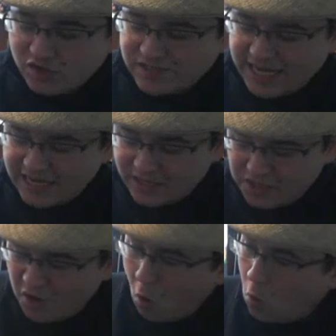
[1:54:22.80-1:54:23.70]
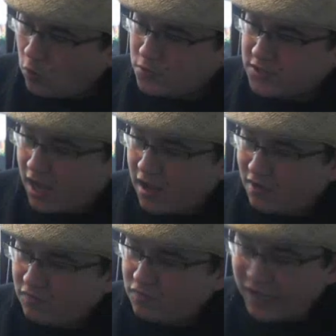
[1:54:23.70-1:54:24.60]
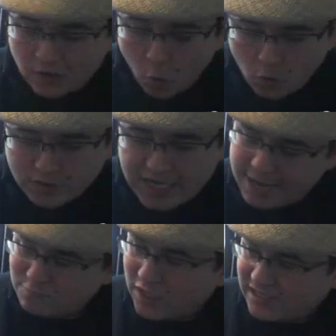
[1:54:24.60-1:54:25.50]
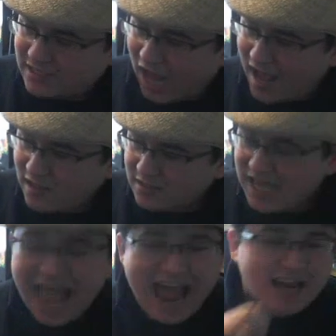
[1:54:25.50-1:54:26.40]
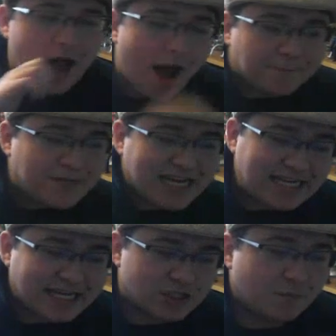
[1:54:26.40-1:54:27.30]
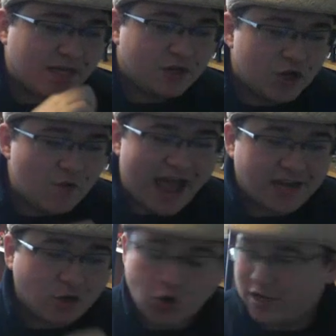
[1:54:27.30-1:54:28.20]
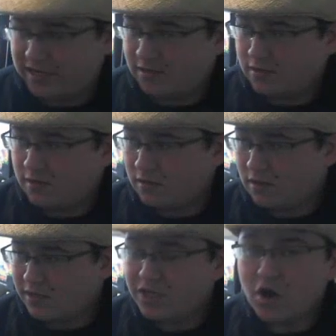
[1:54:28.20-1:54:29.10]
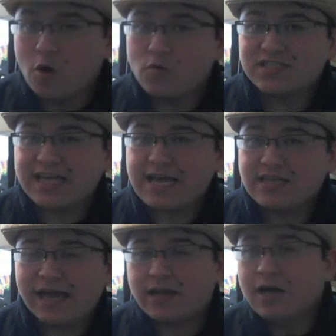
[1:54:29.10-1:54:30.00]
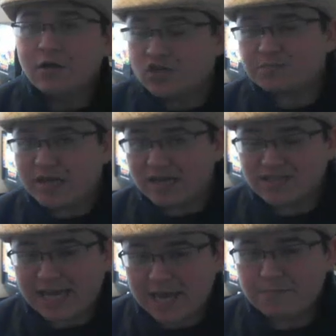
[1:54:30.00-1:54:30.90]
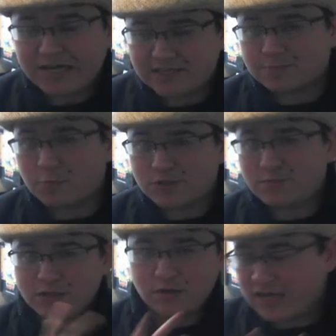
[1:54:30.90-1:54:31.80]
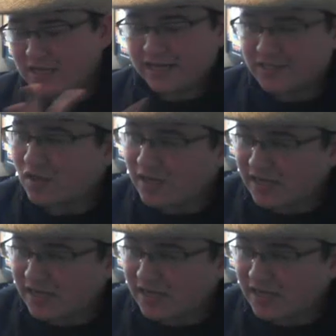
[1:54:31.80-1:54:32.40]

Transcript: of taking the old of like old gameplay styles and updating it to be new and good you know, saying like just because a game is supposed to be looking like it's on the